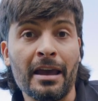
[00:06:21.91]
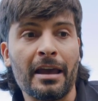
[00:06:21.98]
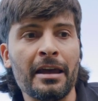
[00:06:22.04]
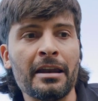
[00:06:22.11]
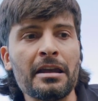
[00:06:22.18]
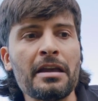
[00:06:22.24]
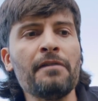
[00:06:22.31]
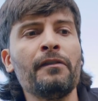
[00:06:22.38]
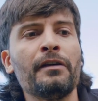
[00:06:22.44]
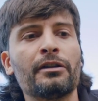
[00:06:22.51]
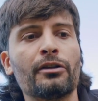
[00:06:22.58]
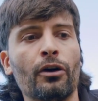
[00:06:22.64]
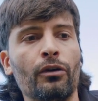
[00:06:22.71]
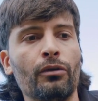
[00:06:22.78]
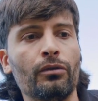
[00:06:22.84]
And even
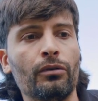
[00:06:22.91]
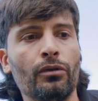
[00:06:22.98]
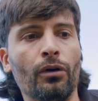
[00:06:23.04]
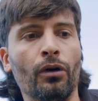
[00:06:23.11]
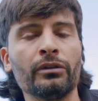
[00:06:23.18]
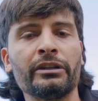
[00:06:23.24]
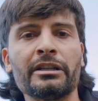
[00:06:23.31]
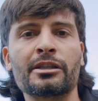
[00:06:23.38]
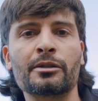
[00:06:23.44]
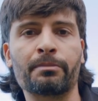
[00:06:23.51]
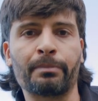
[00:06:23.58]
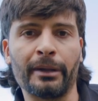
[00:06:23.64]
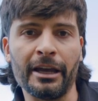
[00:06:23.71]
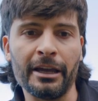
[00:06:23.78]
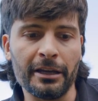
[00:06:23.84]
though on the
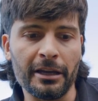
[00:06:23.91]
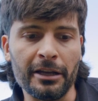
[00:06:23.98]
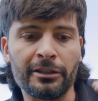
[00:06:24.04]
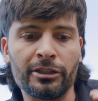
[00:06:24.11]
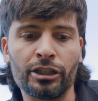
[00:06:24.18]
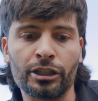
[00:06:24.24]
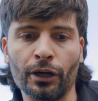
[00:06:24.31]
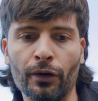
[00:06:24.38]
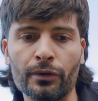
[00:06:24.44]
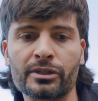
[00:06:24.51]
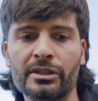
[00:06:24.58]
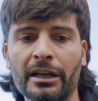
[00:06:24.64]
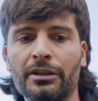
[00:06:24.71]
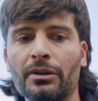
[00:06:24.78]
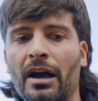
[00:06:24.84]
display it
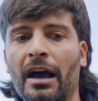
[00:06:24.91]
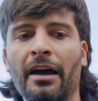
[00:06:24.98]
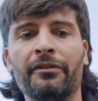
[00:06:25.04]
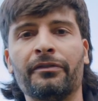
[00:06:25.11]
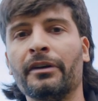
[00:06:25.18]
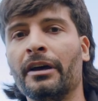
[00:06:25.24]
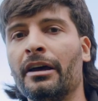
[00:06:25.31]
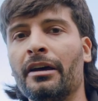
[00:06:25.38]
shows that you have